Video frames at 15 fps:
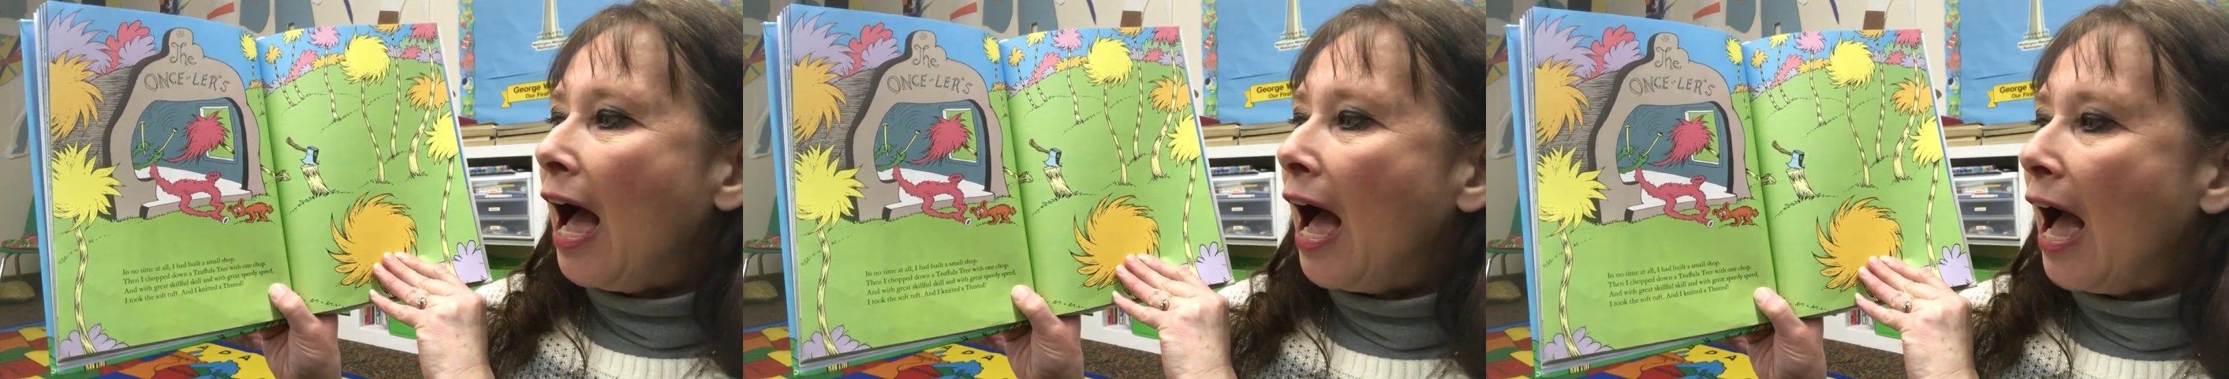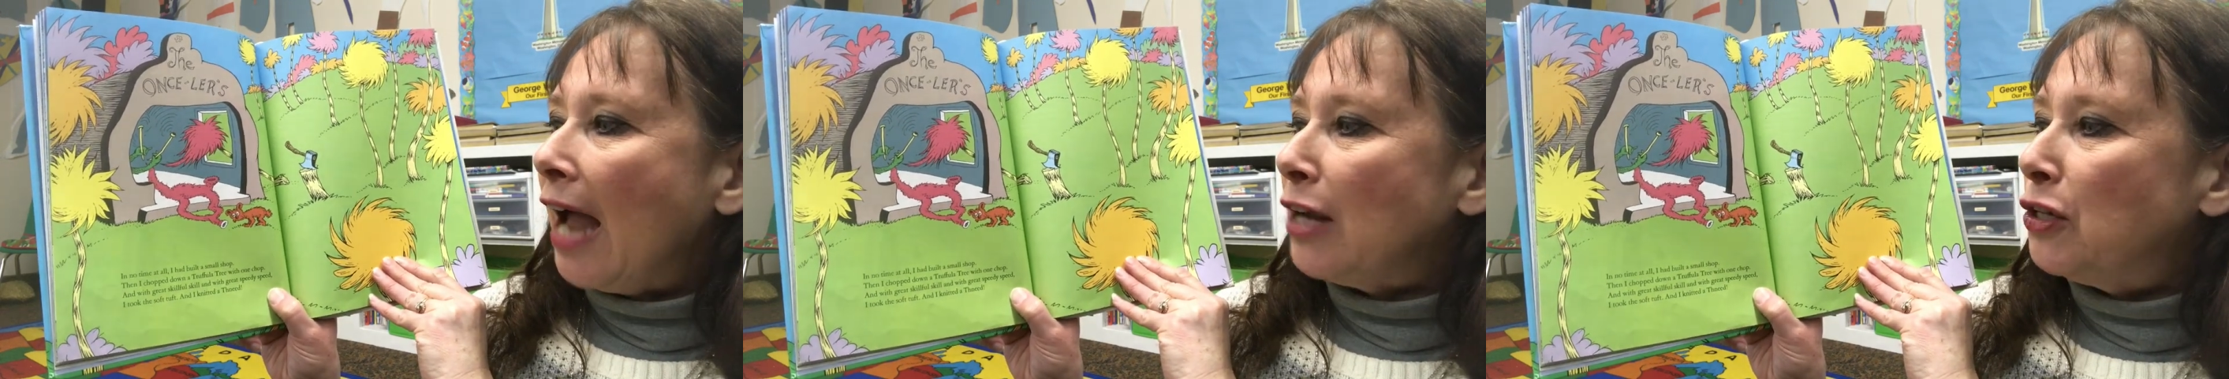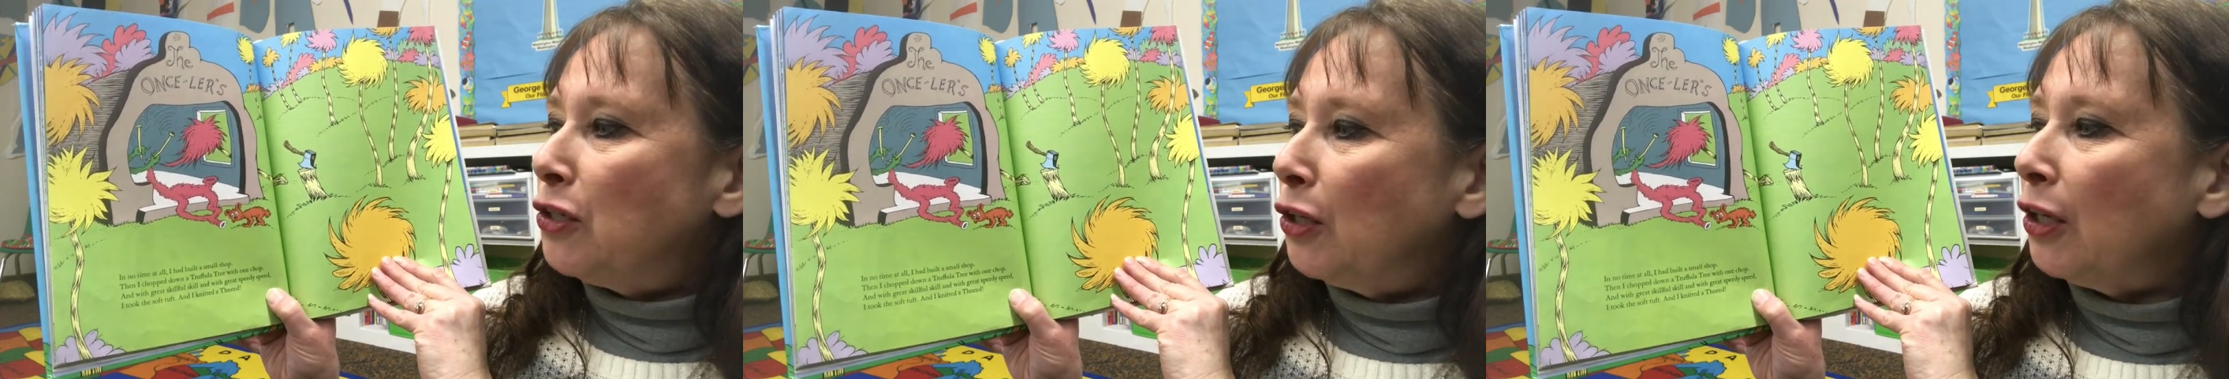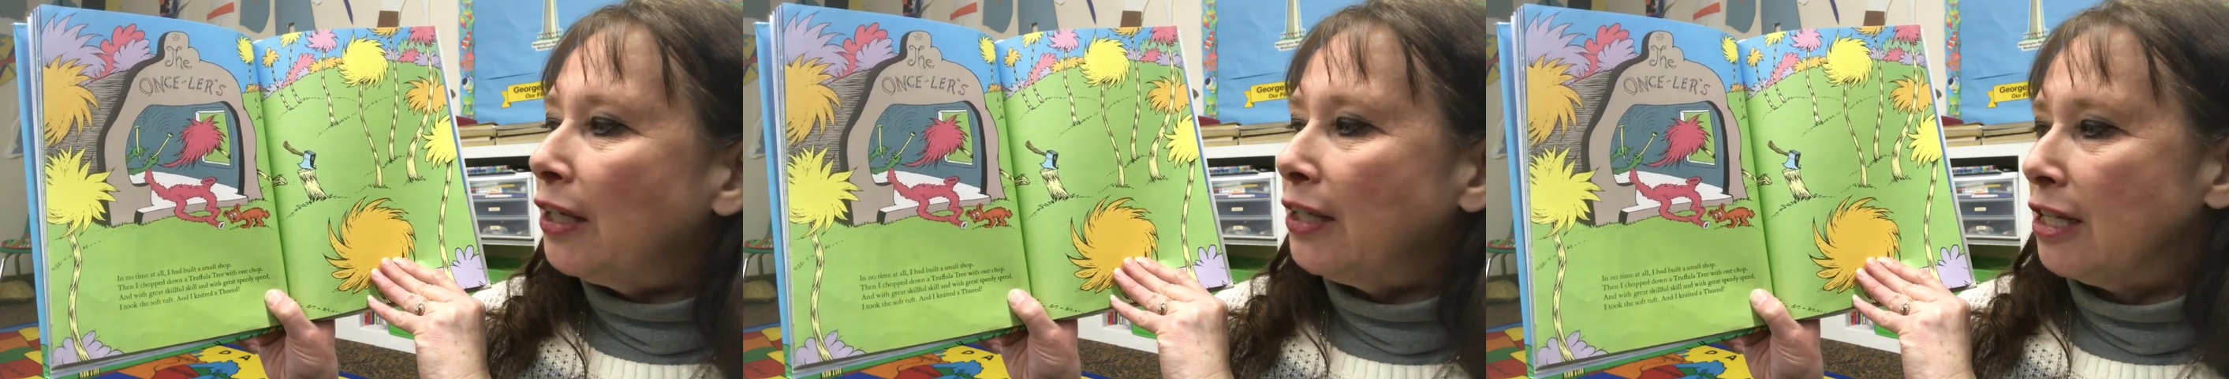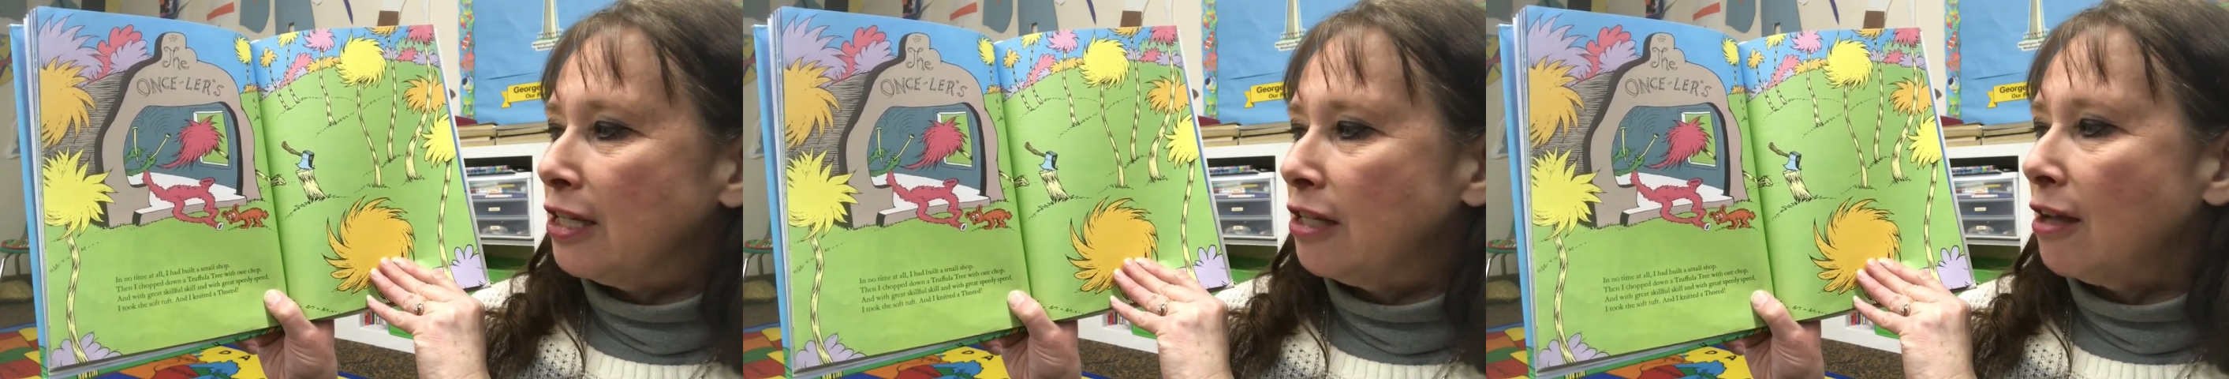I
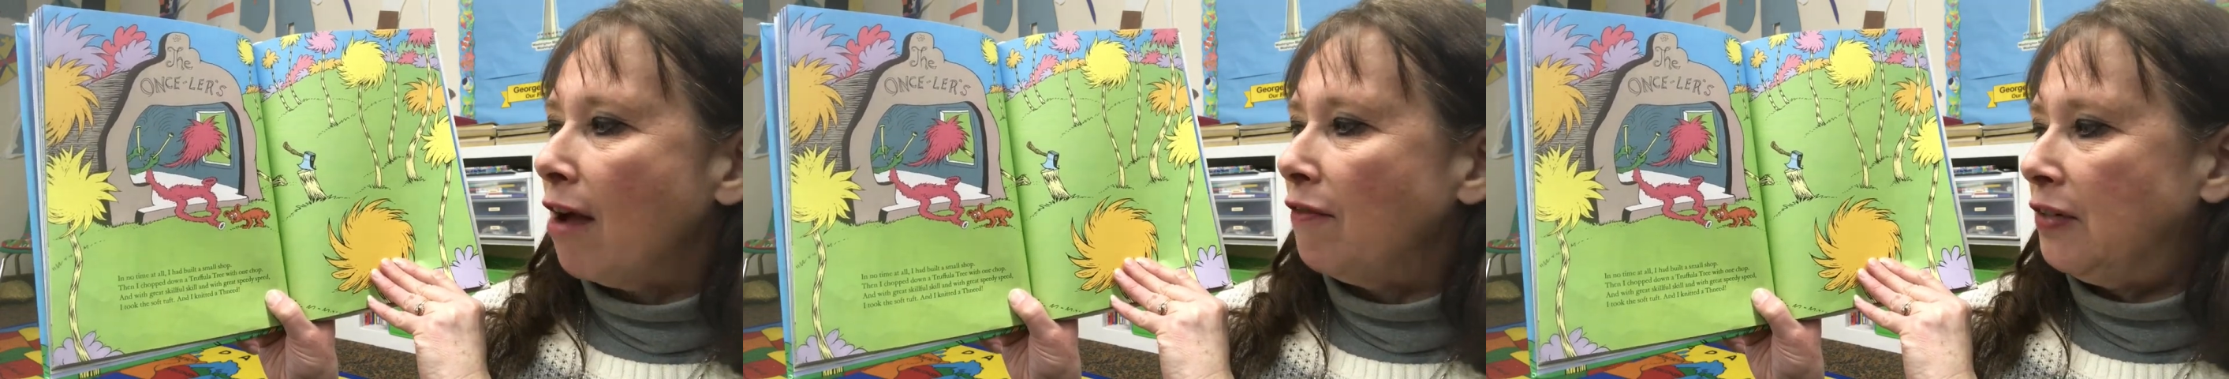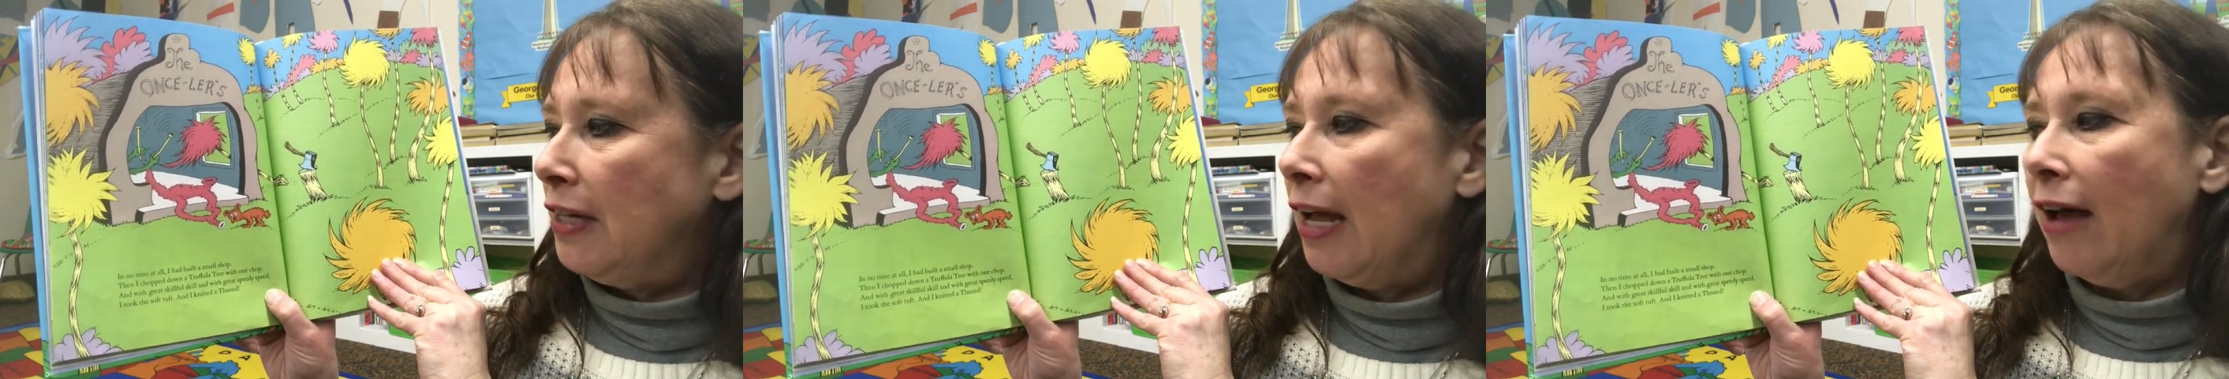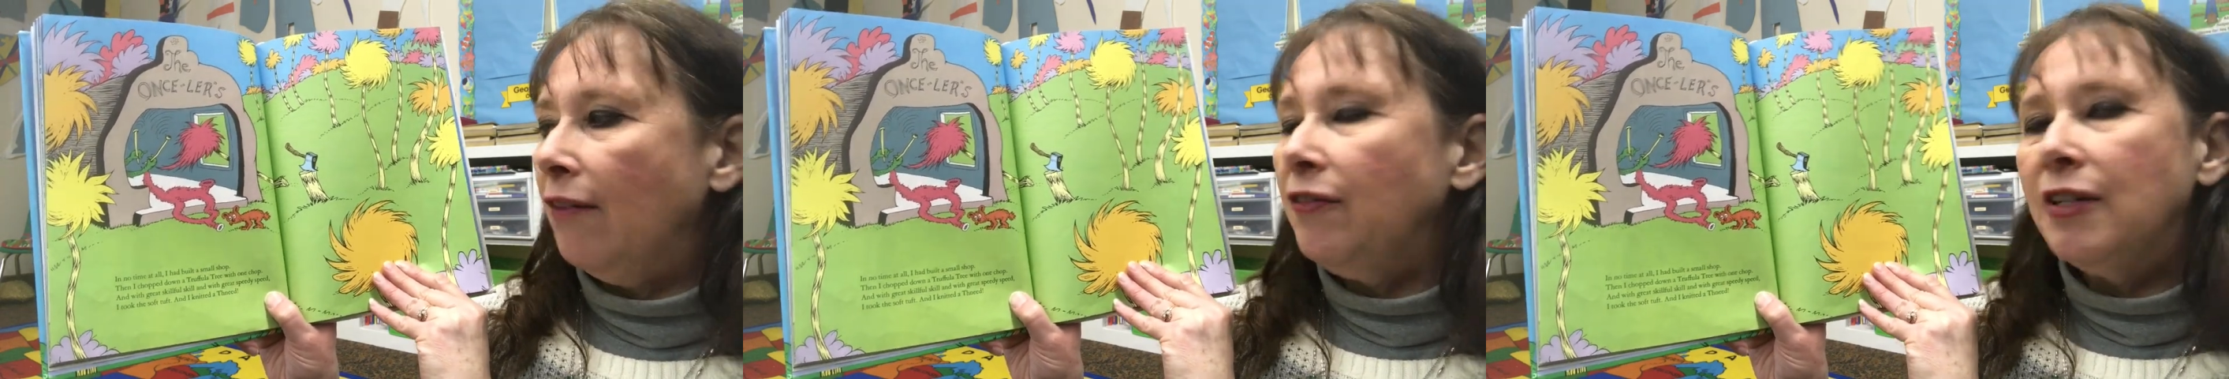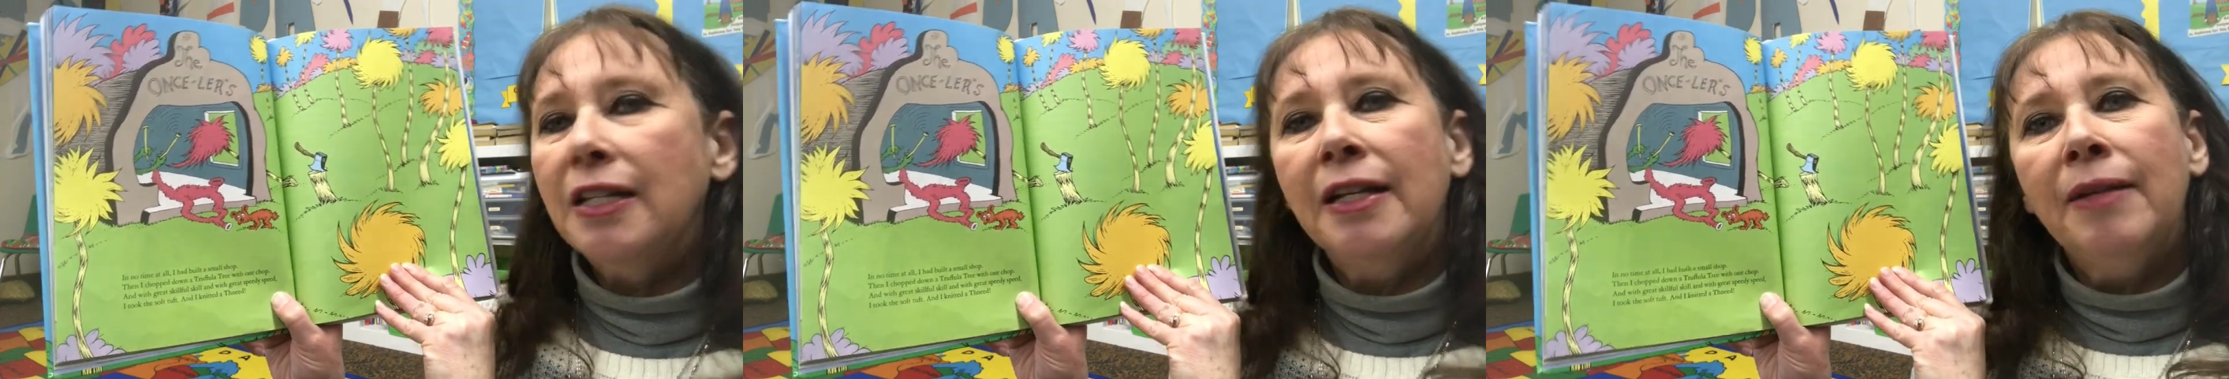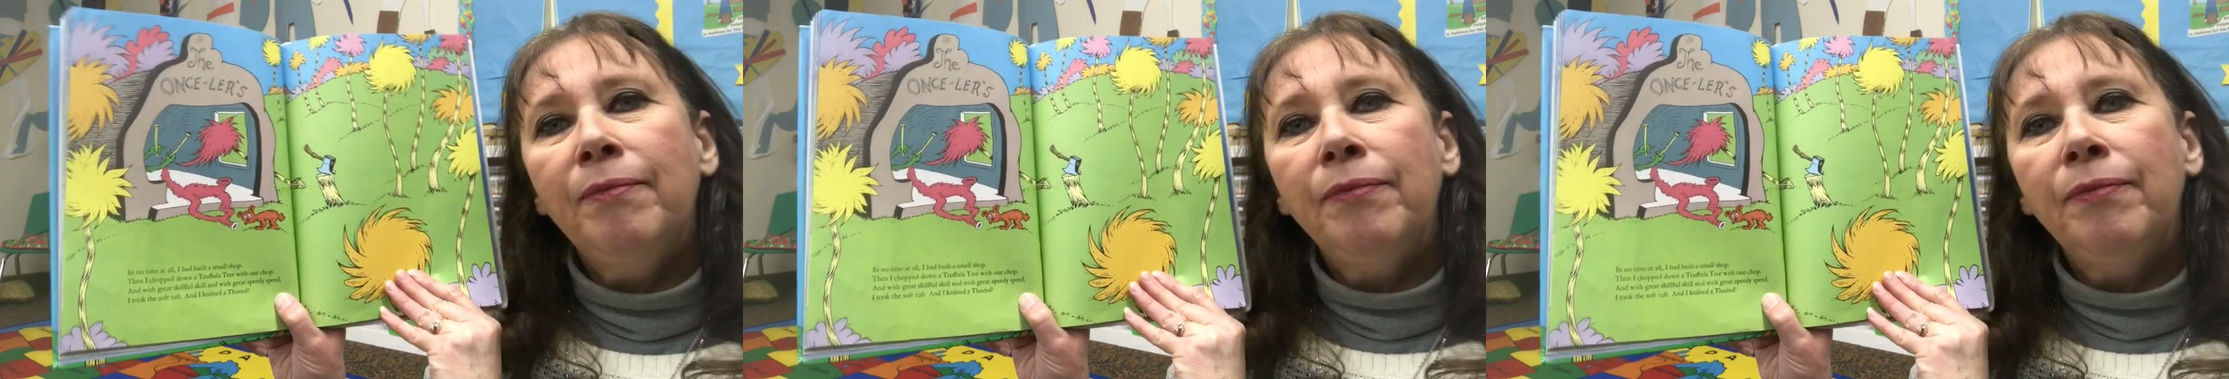took the soft tuft